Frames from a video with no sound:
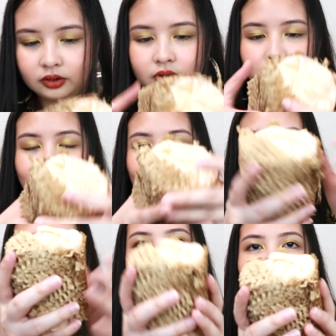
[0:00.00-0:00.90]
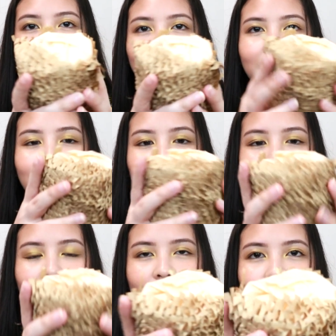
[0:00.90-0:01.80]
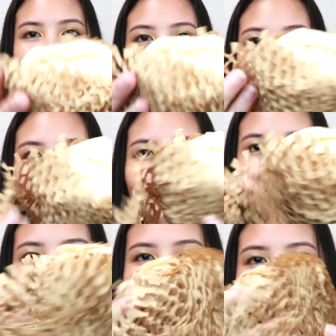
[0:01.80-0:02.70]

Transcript: So ayan. Ito siya, guys.